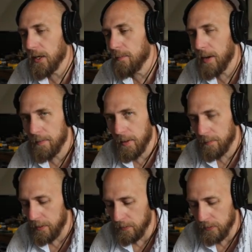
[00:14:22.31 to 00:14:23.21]
and I'll pop it up
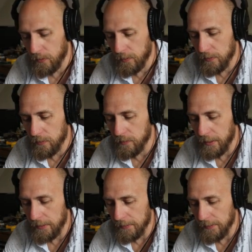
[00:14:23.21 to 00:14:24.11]
here on the screen so you
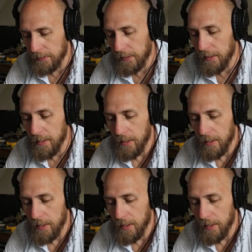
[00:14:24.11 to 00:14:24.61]
guys can see.